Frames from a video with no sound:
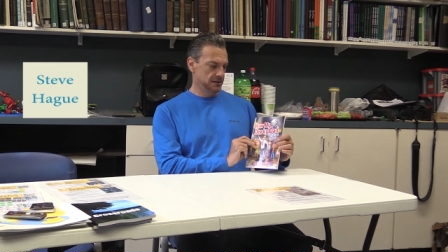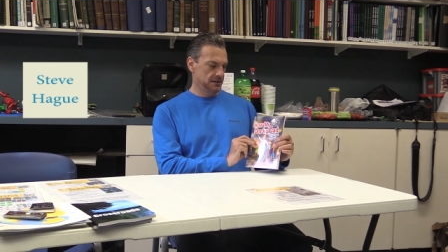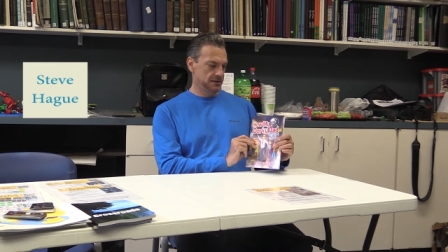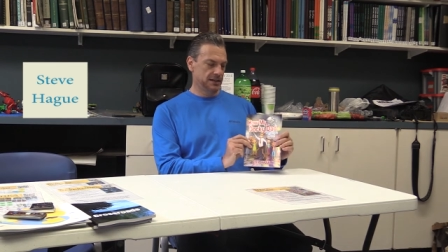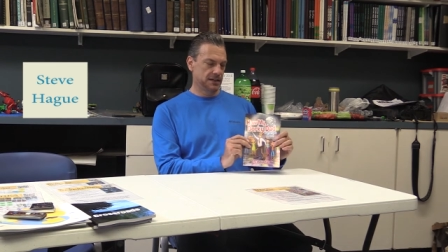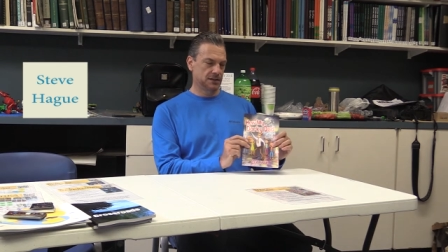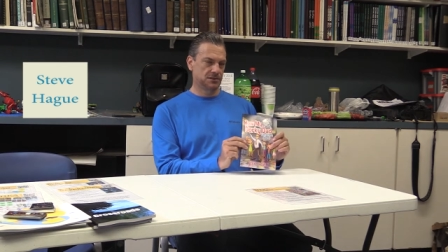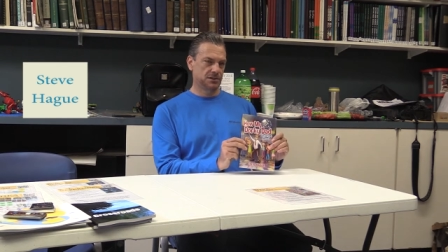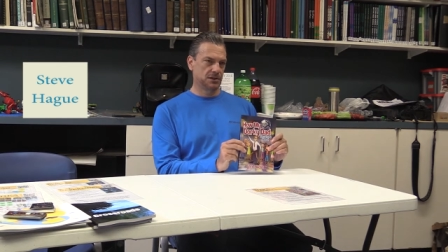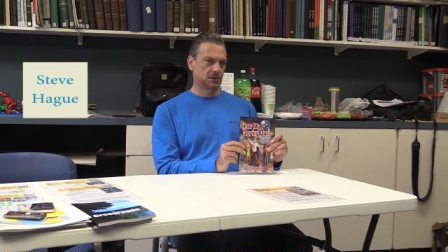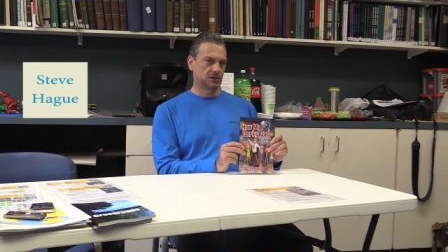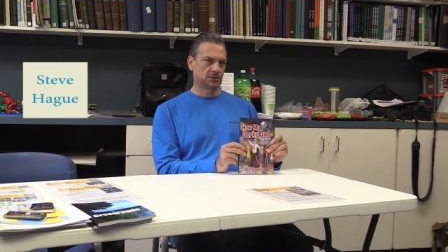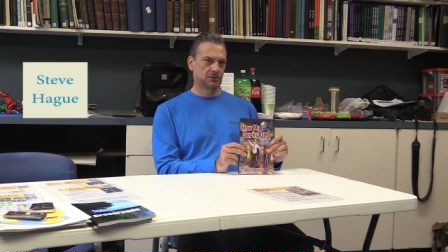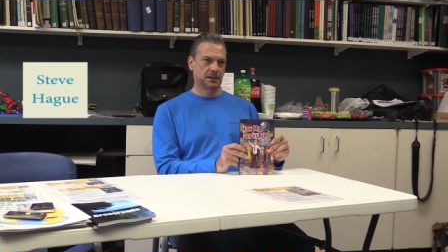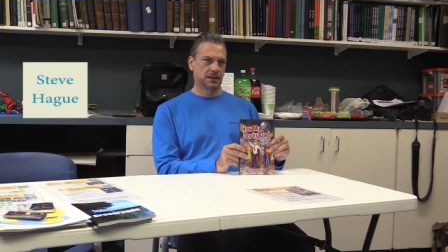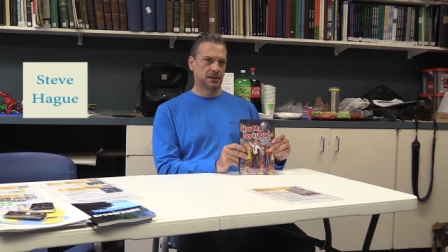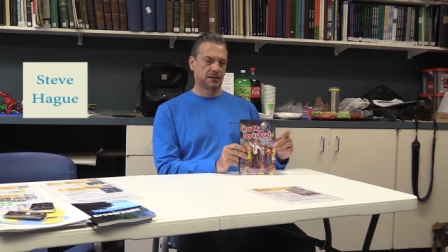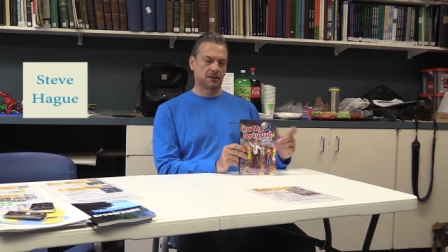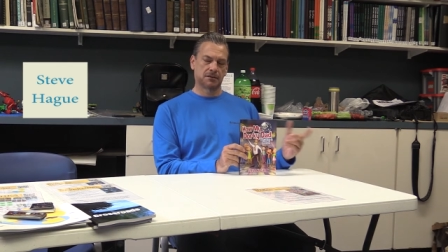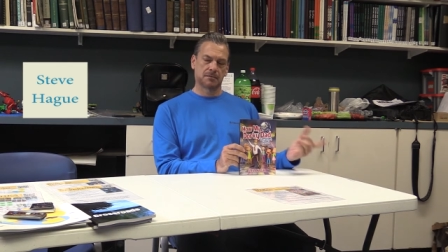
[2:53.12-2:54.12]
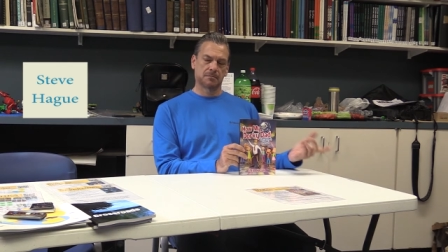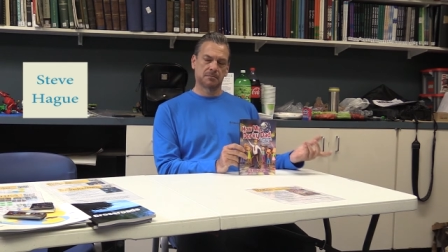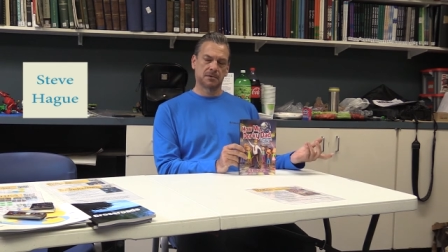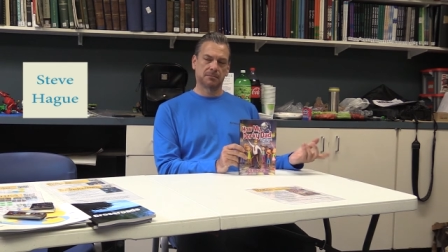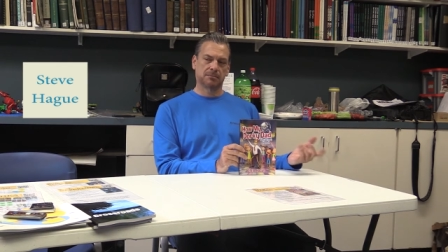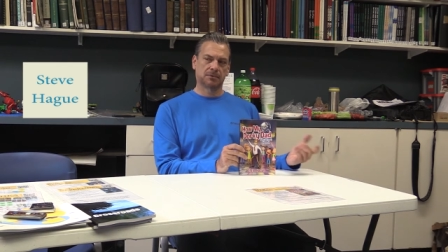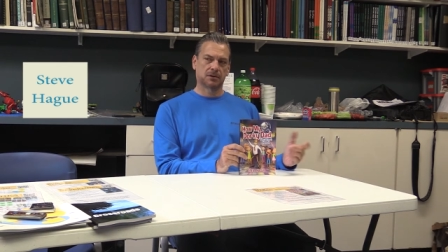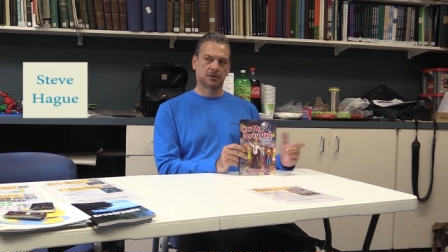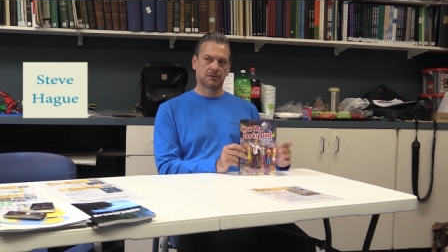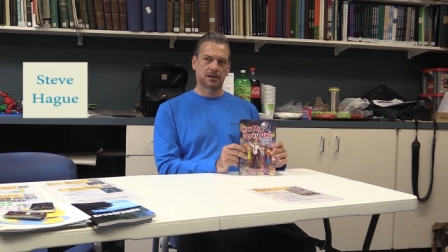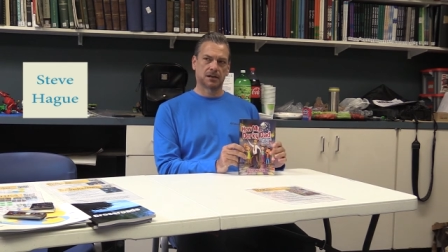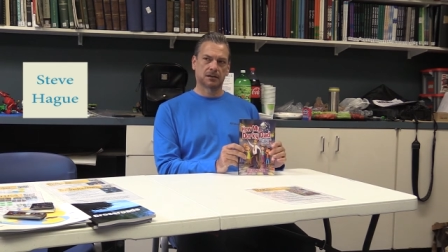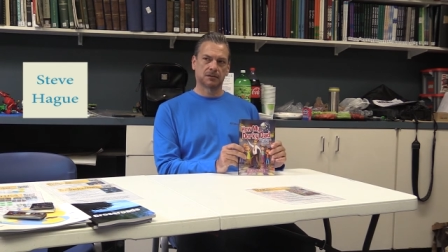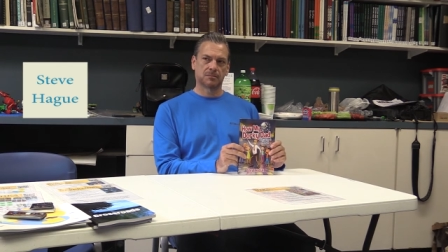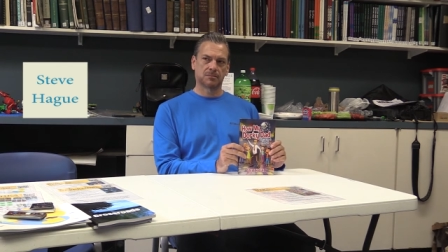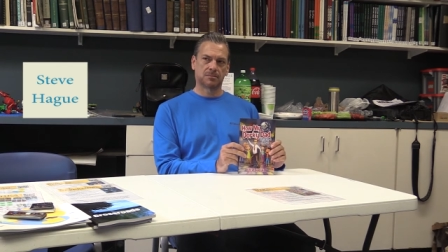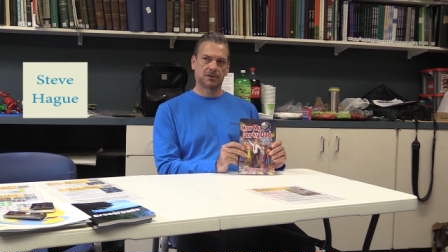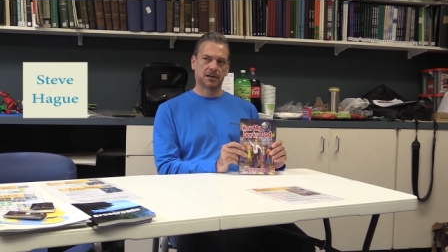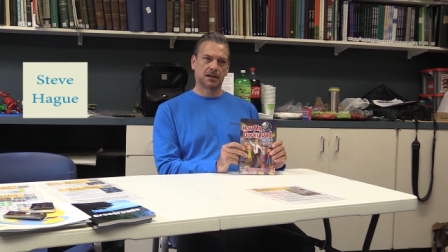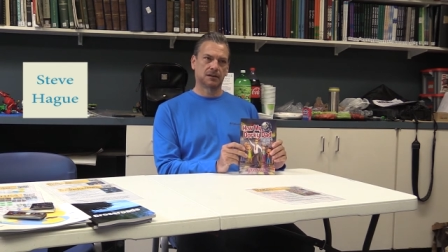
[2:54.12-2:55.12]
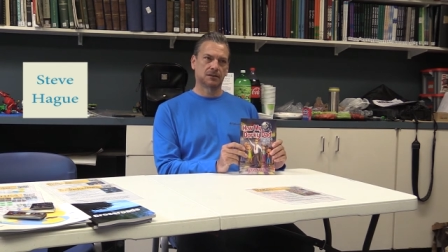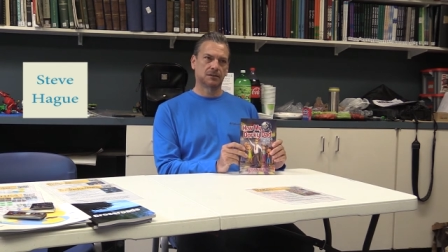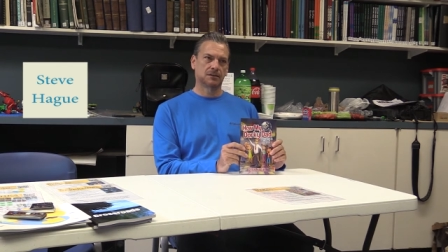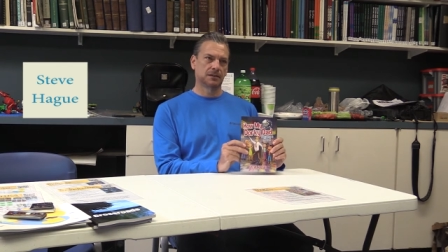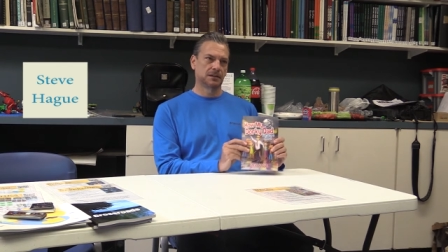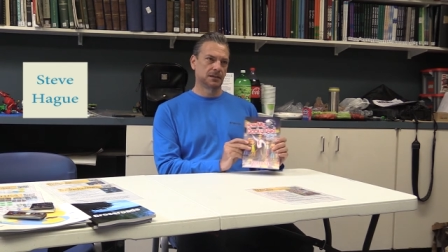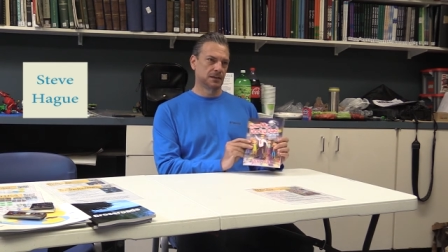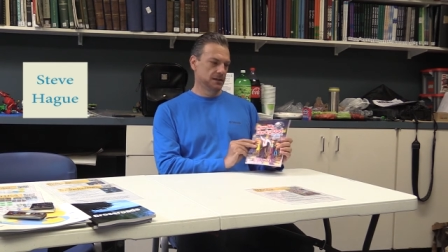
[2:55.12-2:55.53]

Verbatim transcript: their children and other people around them proud.